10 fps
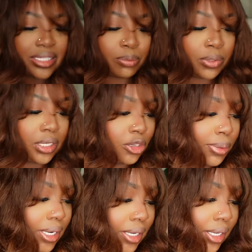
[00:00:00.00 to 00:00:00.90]
us up with a little
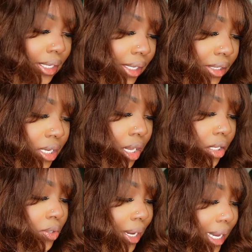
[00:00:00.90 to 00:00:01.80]
bit of goodies.
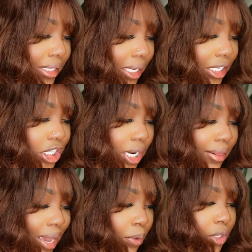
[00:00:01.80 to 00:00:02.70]
So I guess I can share
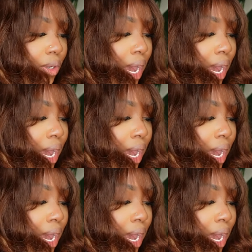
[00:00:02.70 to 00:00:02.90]
that with you